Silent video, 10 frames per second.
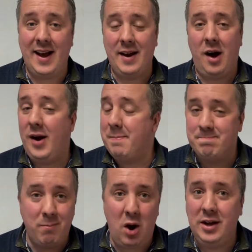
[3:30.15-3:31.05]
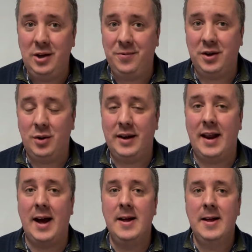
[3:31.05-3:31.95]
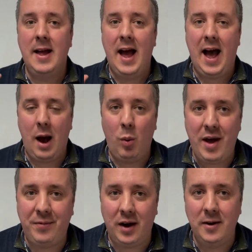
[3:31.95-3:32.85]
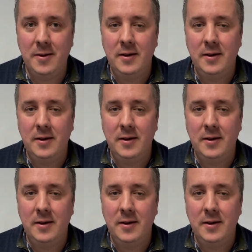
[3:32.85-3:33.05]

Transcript: and I admire you for doing that. However,